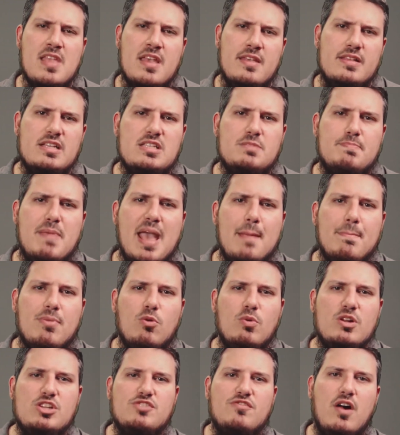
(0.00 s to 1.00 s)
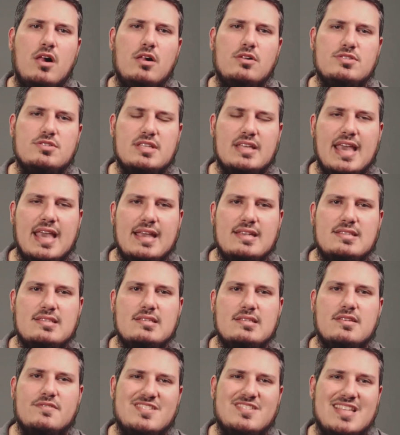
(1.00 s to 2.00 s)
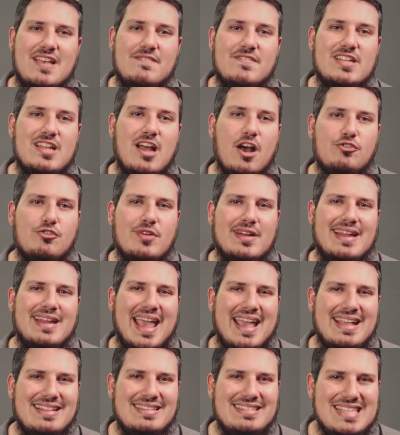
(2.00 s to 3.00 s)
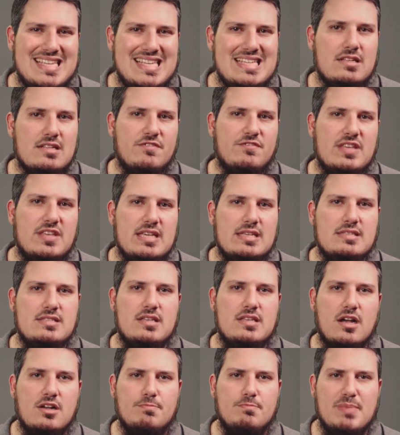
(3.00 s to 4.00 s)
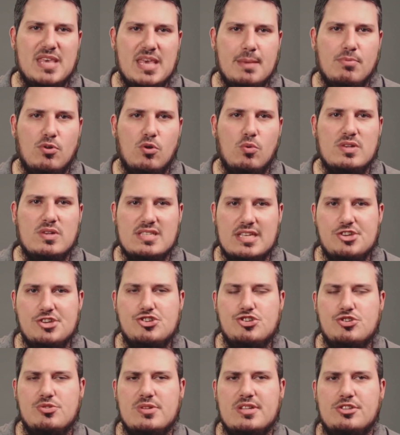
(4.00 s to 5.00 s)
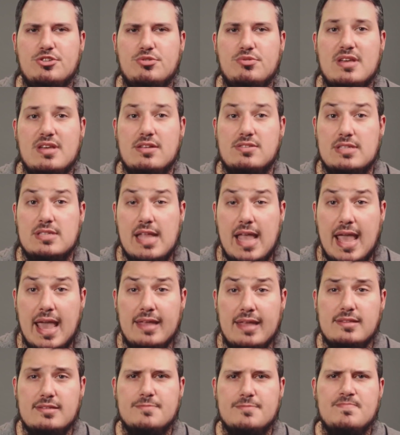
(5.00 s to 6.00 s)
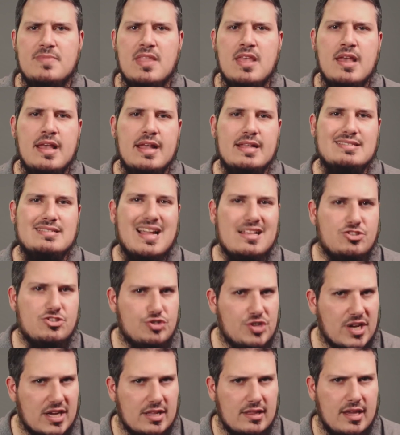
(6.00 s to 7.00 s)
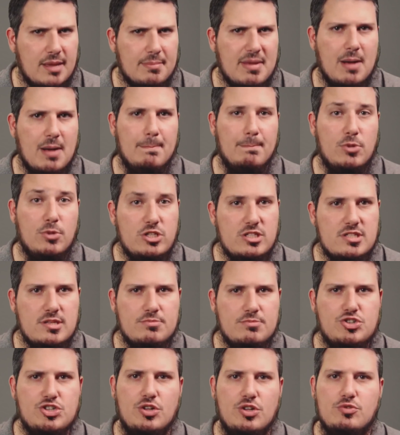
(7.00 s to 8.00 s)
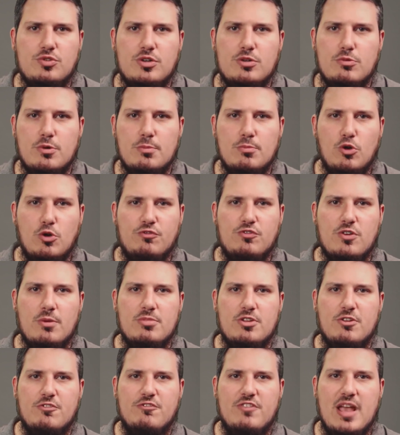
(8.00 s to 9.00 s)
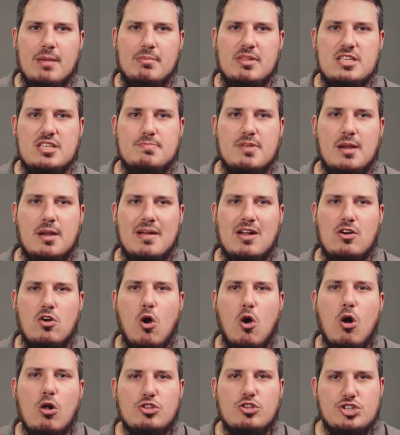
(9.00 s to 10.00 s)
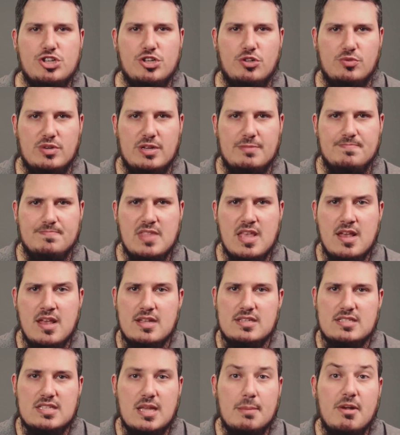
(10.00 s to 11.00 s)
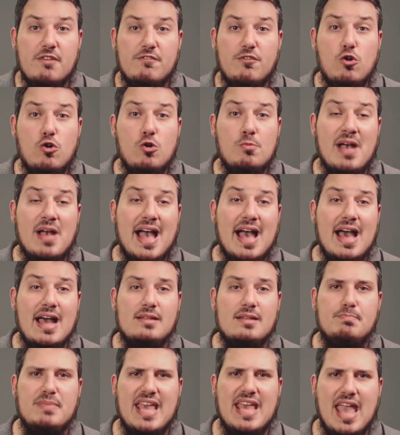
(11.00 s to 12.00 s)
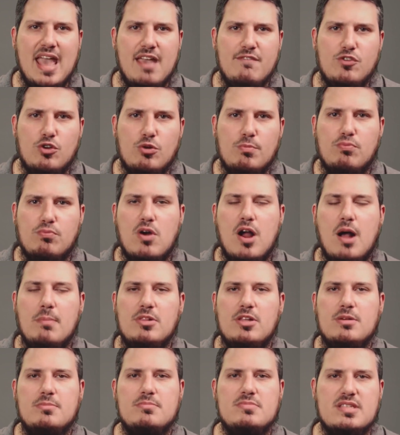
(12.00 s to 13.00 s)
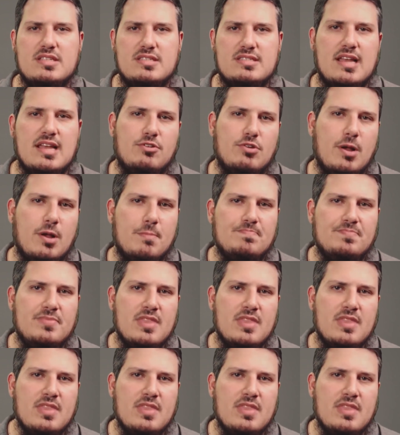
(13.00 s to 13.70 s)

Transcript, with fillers: This paper, which follows the cases of 718 of these young people, was issued in 2008. It's not strictly about Muslim children removed from their families, but about all children, some of whom had behavior problems, etc.